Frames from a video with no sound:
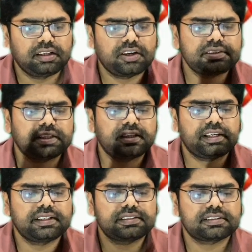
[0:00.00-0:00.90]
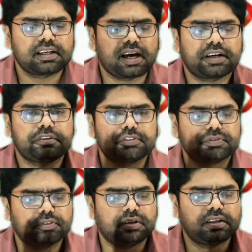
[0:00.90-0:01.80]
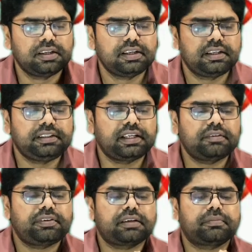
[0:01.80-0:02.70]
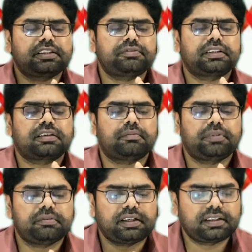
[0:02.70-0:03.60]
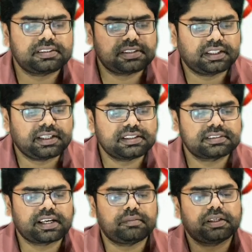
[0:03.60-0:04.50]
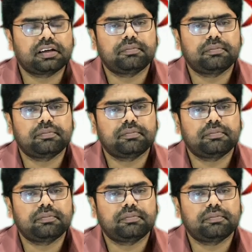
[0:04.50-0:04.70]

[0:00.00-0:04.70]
Now, sticky ends are useful. DNA fragments with complementary sticky ends can be